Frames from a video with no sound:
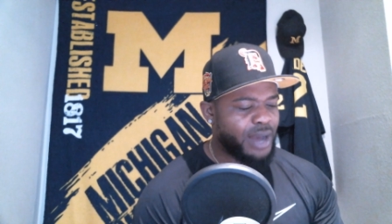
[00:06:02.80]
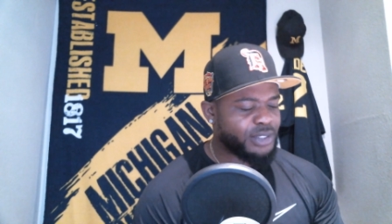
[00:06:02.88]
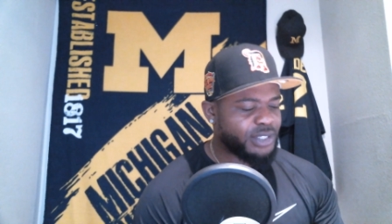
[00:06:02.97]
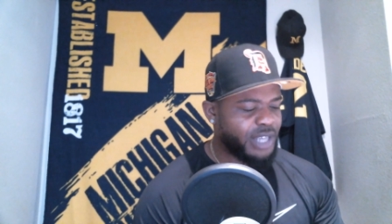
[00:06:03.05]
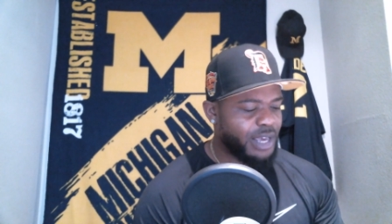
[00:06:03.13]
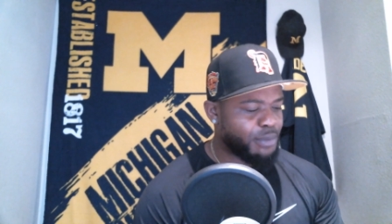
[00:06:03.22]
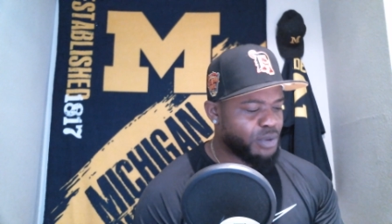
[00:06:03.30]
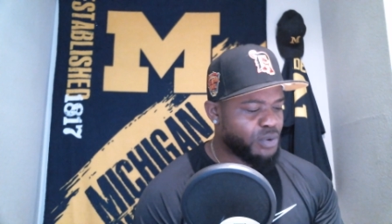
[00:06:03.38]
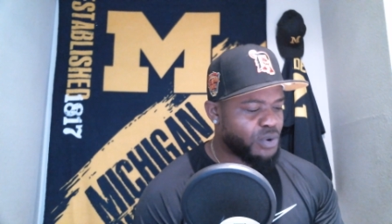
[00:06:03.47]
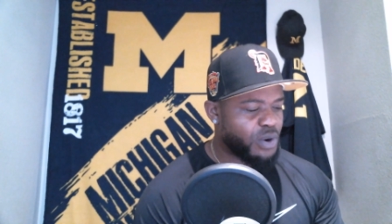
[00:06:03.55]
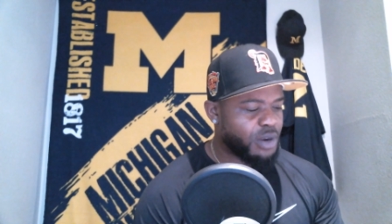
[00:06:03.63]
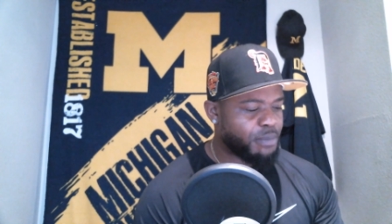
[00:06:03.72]
State, but you're
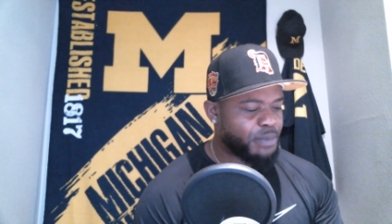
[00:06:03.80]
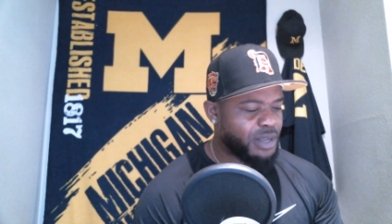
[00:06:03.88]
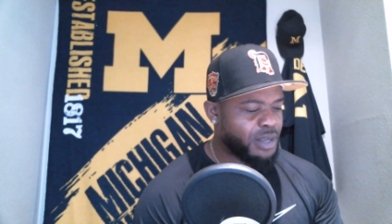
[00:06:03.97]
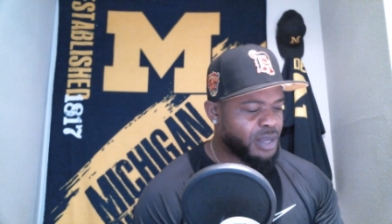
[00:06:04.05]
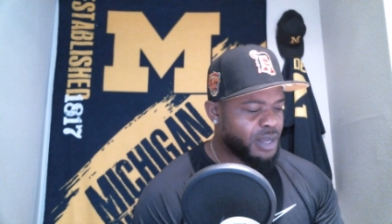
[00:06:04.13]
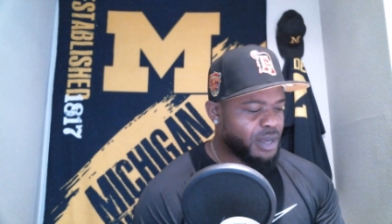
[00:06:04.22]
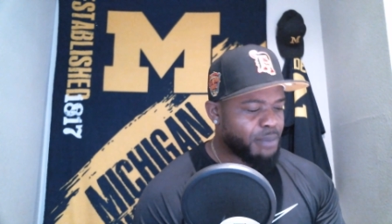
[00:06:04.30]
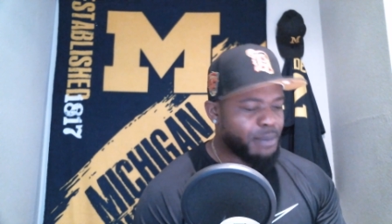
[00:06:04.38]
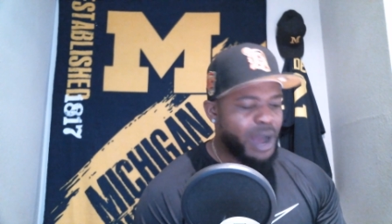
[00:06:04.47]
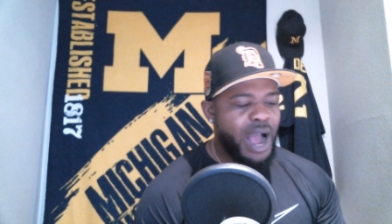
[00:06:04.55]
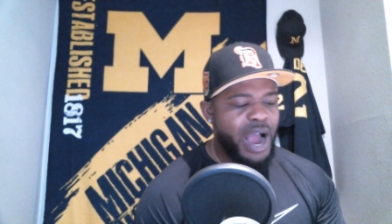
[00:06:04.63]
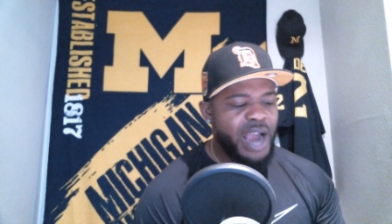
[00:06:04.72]
going to be
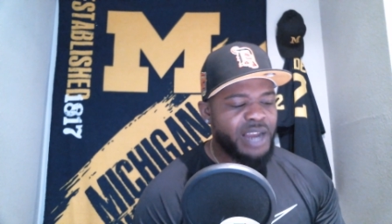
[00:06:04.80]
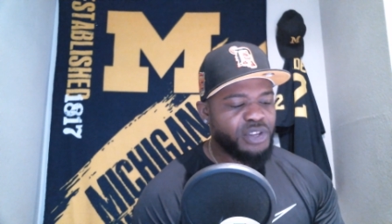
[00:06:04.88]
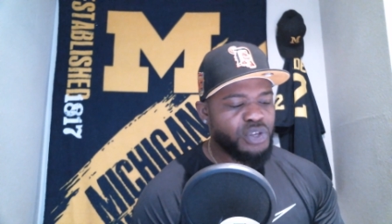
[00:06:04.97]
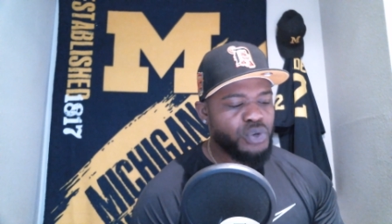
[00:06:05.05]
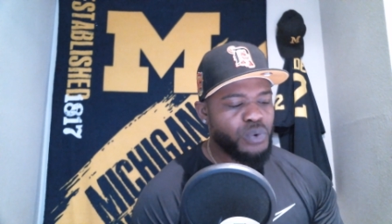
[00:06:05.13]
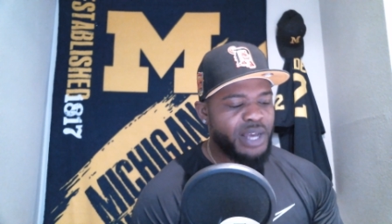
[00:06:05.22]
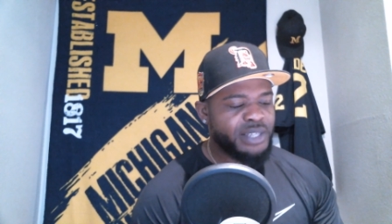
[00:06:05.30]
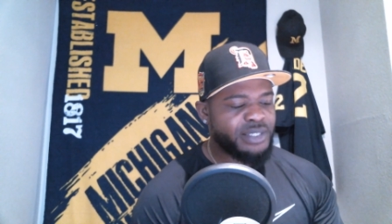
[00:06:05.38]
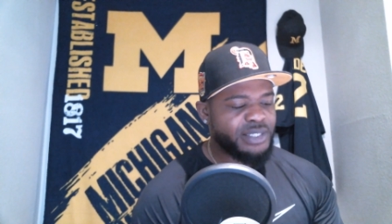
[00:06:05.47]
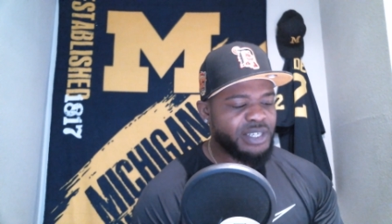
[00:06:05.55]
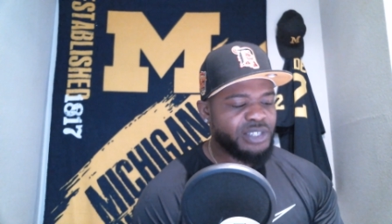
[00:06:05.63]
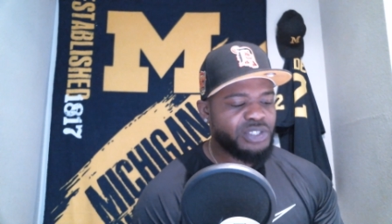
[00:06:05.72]
behind
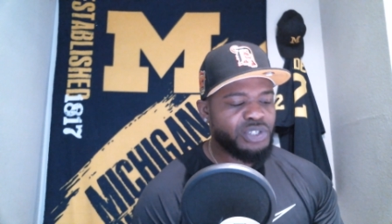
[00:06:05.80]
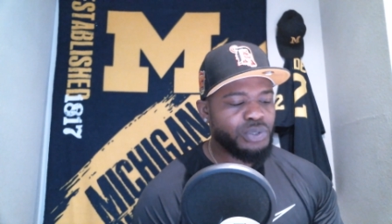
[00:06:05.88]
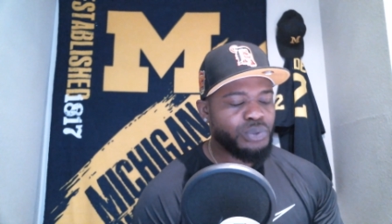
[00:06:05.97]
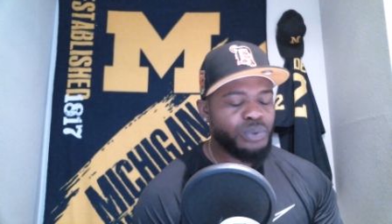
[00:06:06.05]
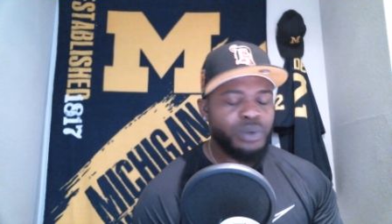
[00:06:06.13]
USC too.